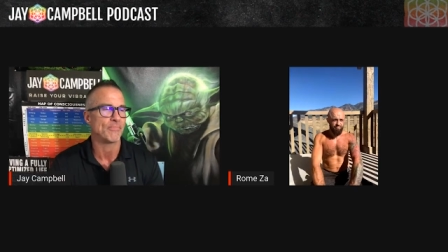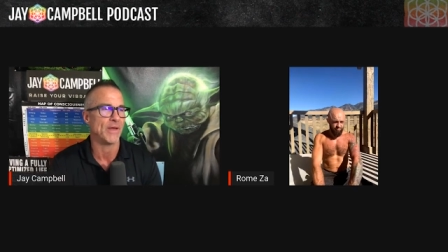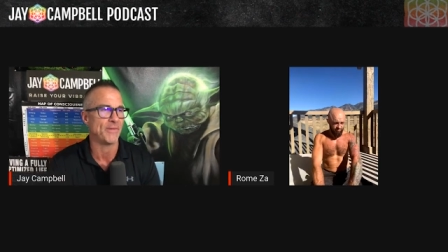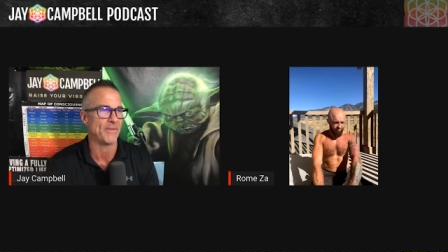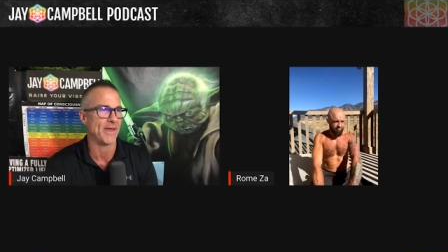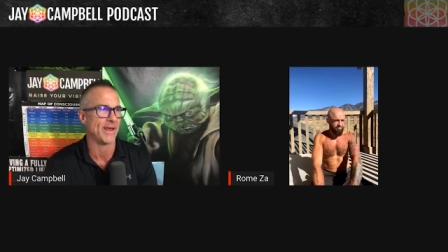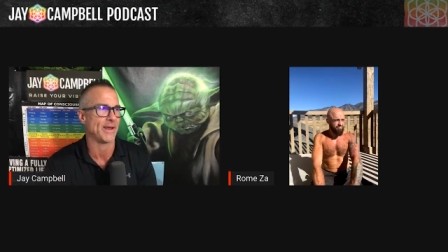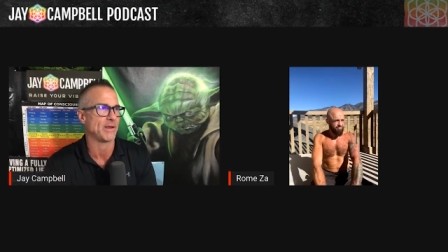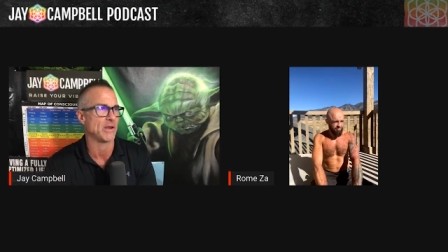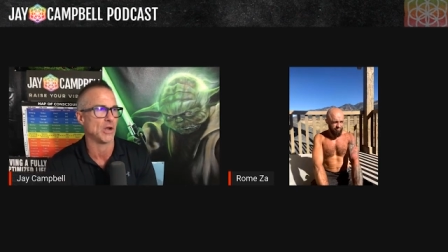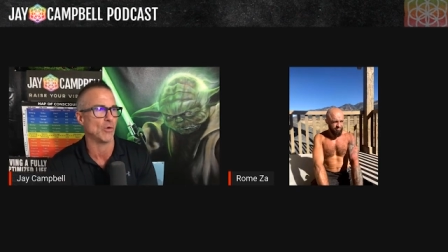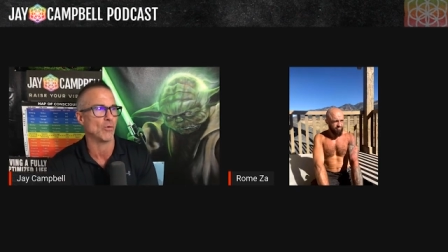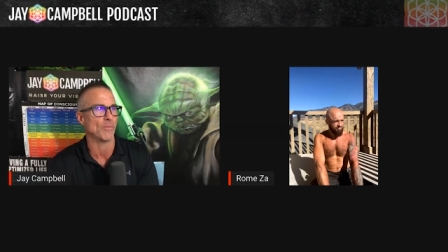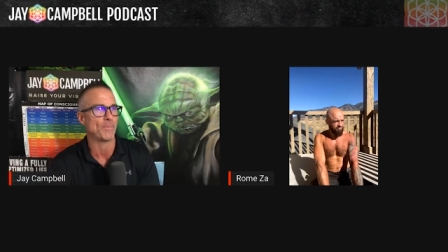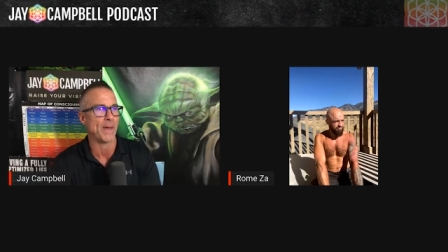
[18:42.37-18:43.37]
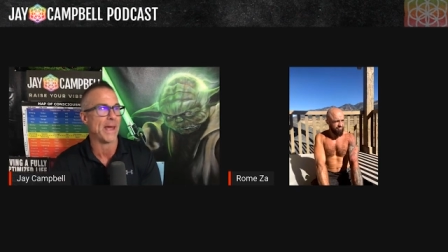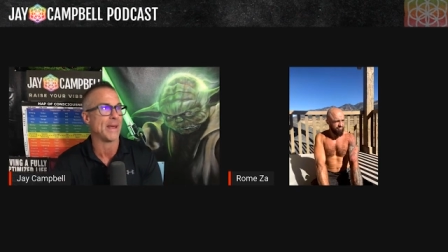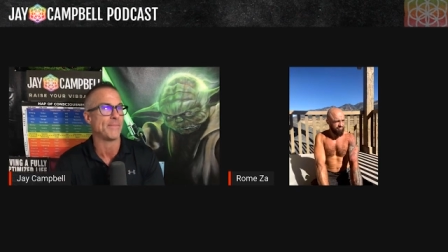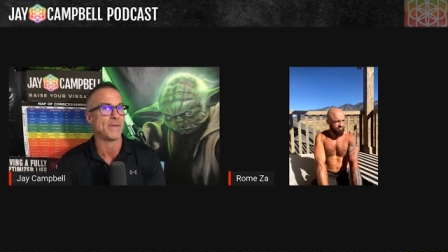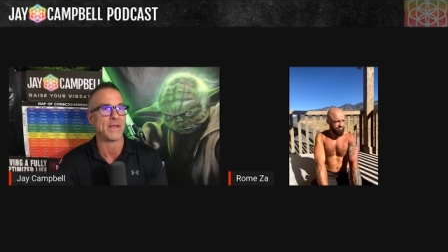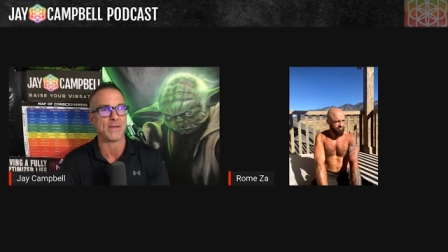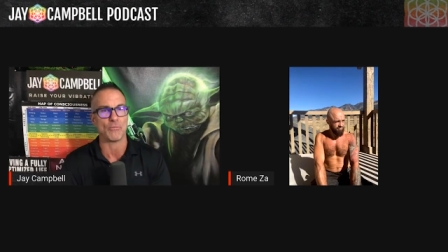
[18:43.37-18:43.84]
And they, you know, will
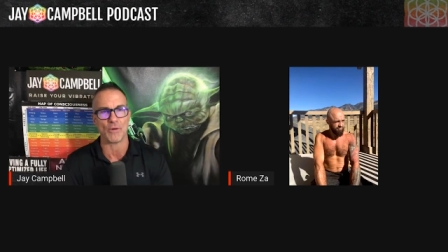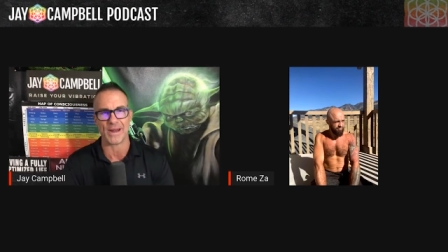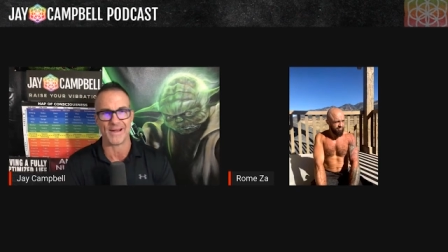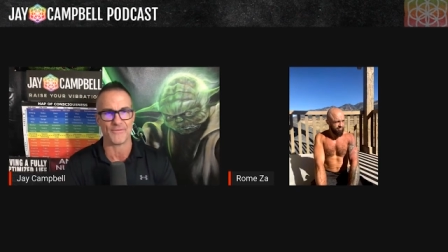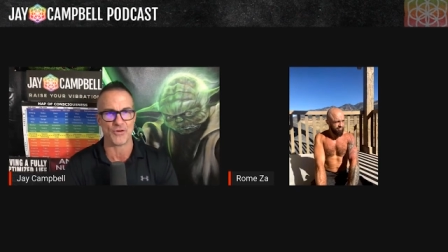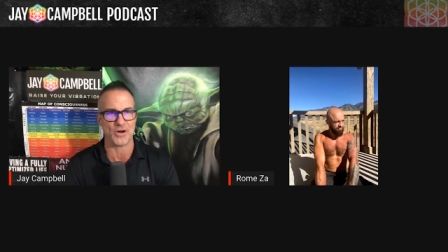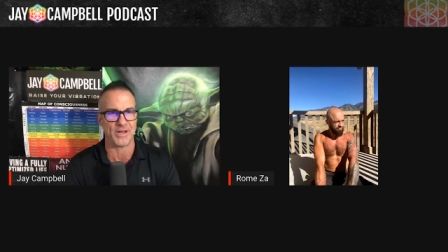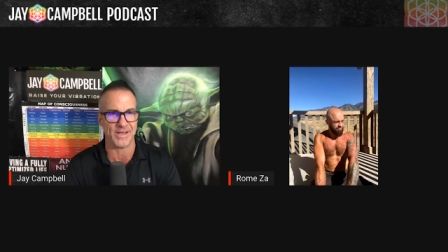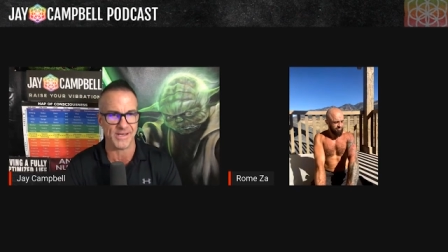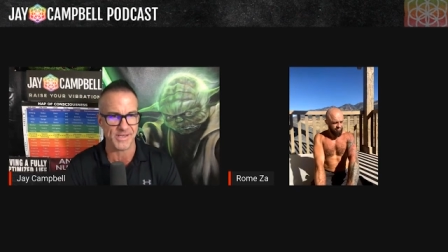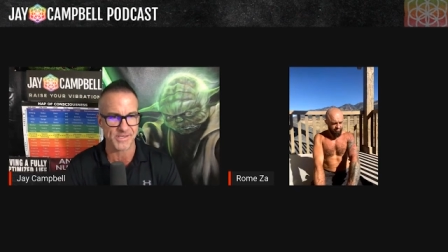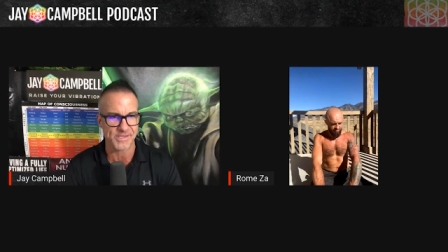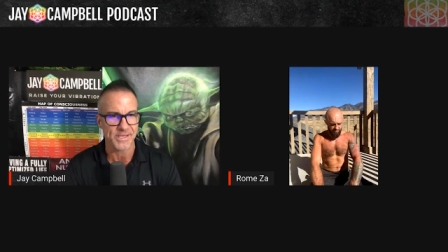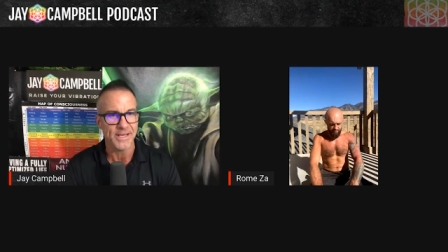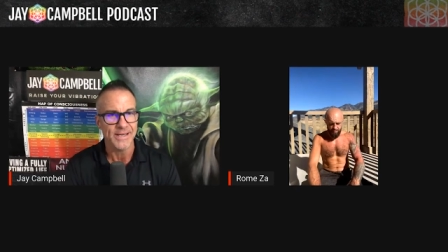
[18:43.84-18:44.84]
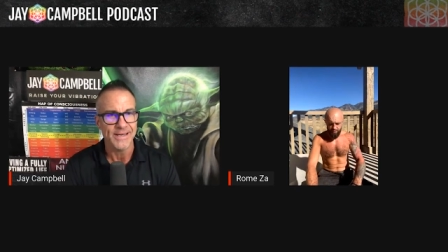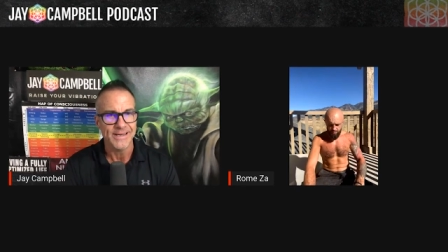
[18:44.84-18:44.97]
pay me whatever it is,